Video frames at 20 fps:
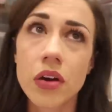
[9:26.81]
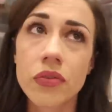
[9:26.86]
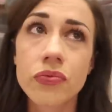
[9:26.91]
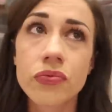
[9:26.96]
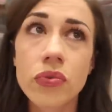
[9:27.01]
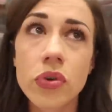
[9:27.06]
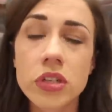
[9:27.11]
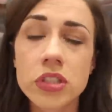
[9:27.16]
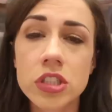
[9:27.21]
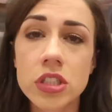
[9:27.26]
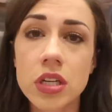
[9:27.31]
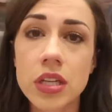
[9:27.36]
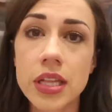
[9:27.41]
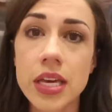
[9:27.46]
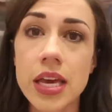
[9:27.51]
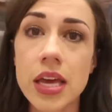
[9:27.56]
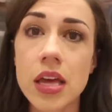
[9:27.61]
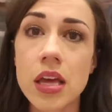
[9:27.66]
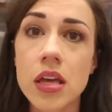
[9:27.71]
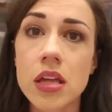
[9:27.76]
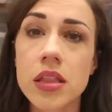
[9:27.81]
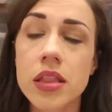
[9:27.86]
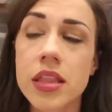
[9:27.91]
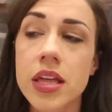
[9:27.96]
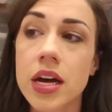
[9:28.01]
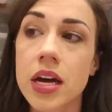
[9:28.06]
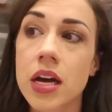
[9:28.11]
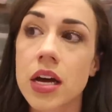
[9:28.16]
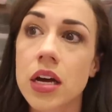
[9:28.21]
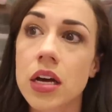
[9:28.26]
Unfortunately,
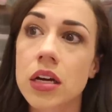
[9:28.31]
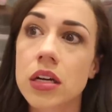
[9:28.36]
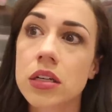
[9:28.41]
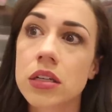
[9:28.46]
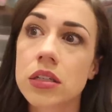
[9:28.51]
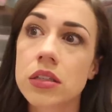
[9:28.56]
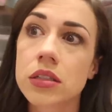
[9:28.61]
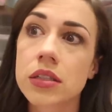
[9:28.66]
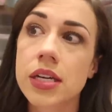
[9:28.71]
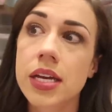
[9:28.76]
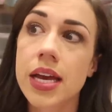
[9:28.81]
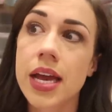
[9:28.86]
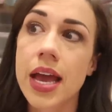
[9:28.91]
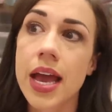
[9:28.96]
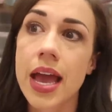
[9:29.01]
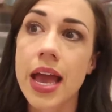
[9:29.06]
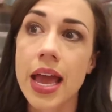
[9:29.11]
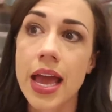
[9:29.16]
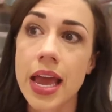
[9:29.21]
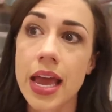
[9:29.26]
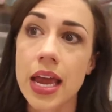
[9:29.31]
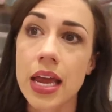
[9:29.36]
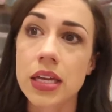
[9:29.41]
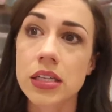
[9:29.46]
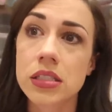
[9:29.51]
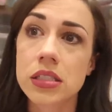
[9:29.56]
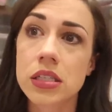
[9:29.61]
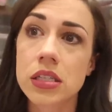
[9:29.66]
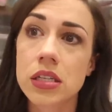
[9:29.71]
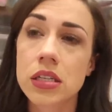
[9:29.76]
the
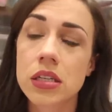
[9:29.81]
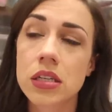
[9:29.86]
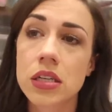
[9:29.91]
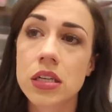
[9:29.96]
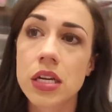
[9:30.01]
hate